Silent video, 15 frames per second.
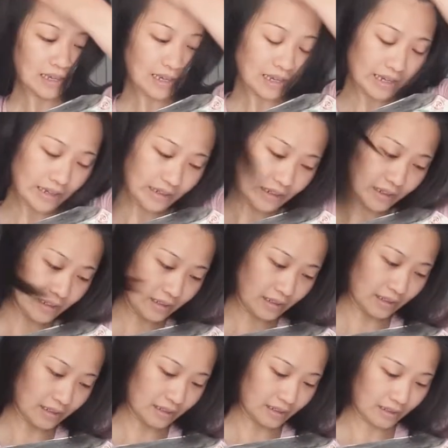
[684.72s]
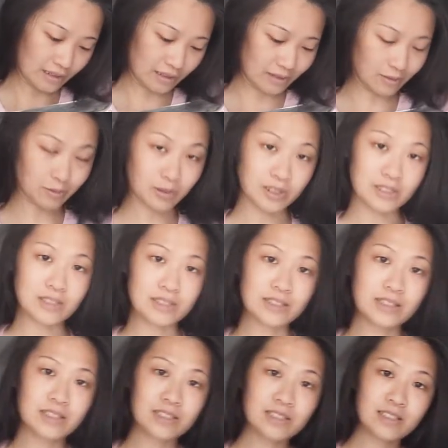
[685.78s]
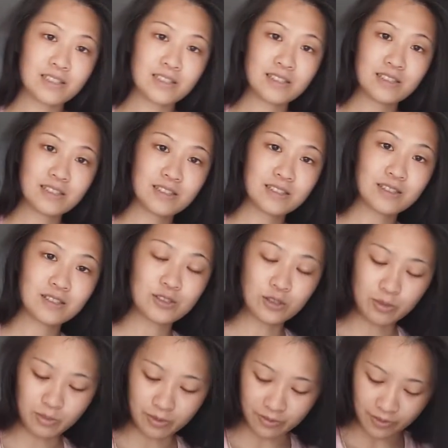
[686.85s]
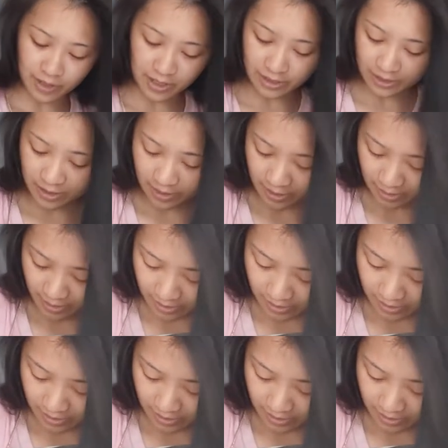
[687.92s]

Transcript: And it was super fun.